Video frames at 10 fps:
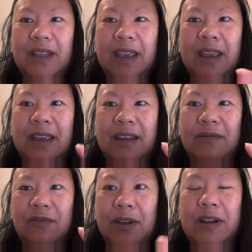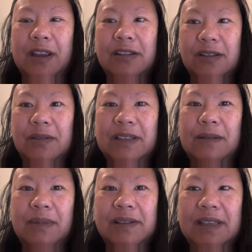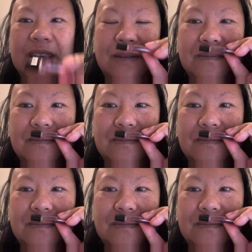and very salty and musky,